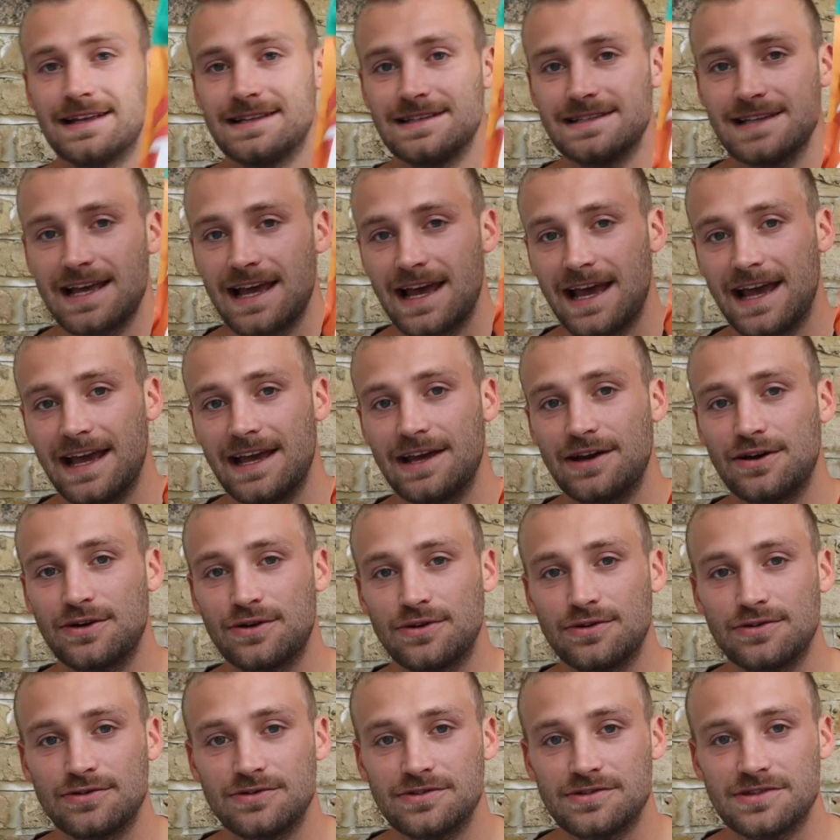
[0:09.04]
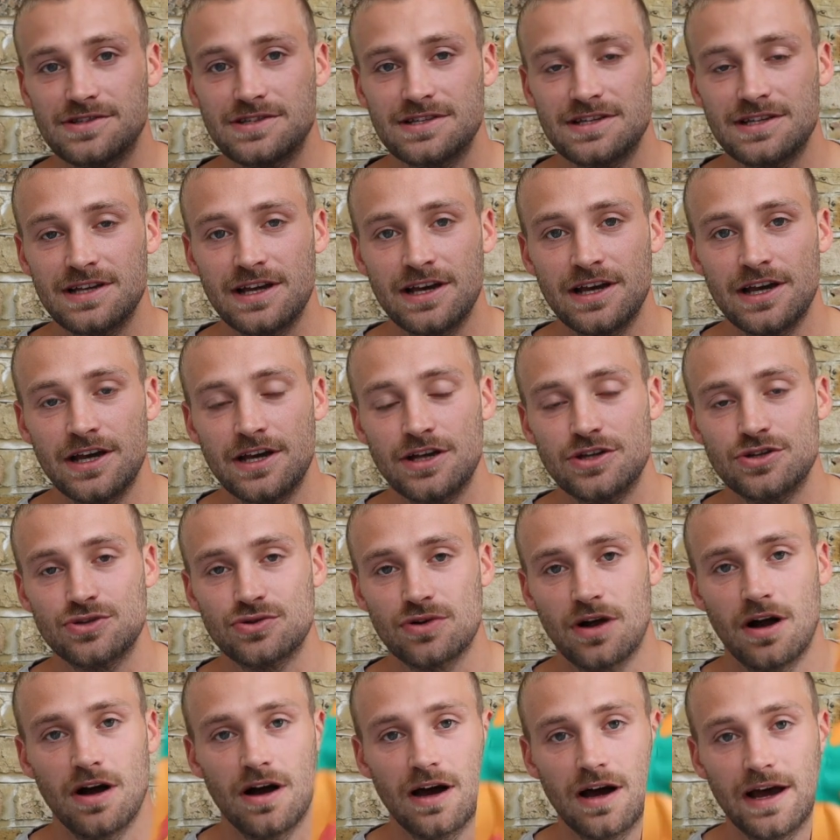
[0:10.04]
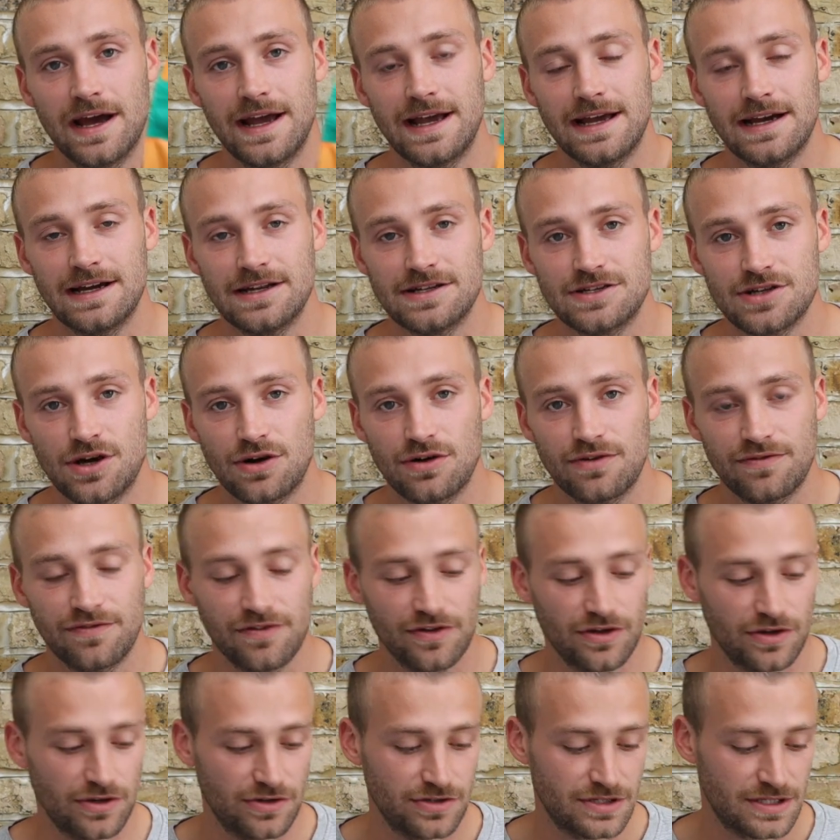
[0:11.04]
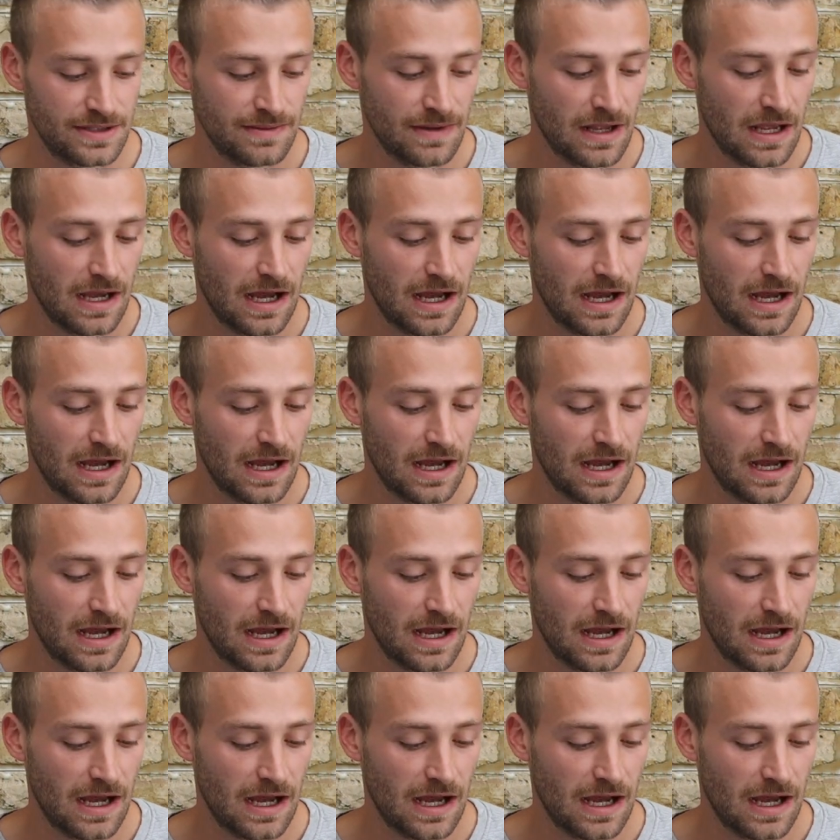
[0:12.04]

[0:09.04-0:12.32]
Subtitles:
Tails dry dog food.